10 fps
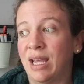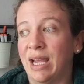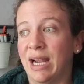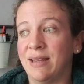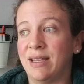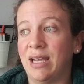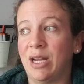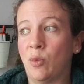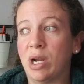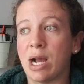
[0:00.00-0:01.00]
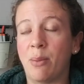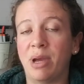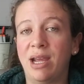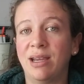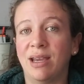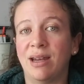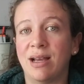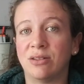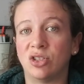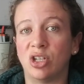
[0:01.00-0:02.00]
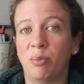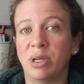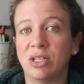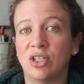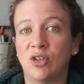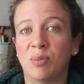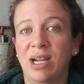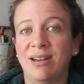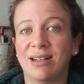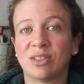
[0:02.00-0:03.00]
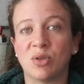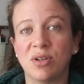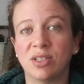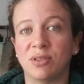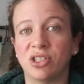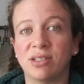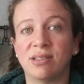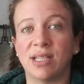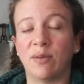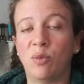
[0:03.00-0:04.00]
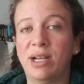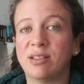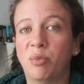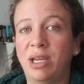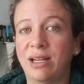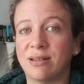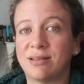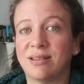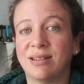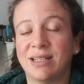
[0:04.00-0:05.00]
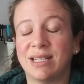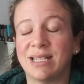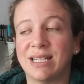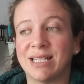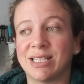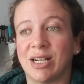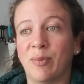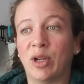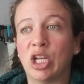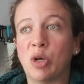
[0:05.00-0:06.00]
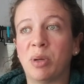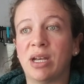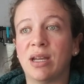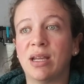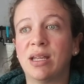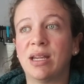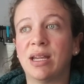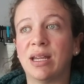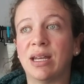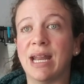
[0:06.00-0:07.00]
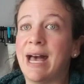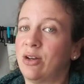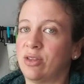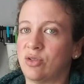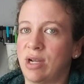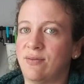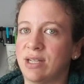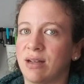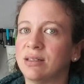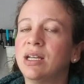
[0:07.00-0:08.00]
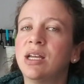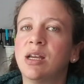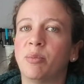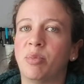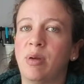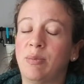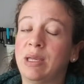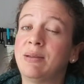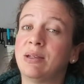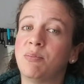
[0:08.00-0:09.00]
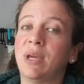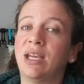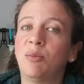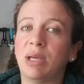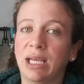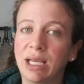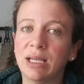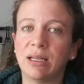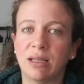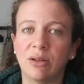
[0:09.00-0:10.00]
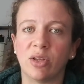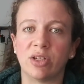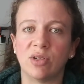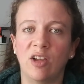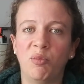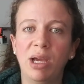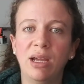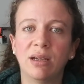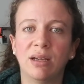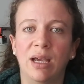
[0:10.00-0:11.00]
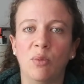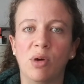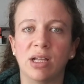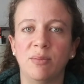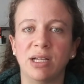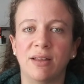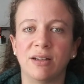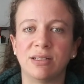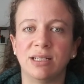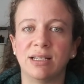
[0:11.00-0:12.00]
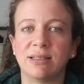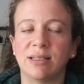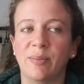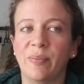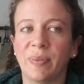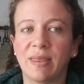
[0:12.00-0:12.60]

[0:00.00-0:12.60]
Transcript: And then we come back and I'll jump into my next course, which is 7 weeks of peeps. So I'm really hoping not on the drive down, but maybe on the drive back and while I'm down there to get some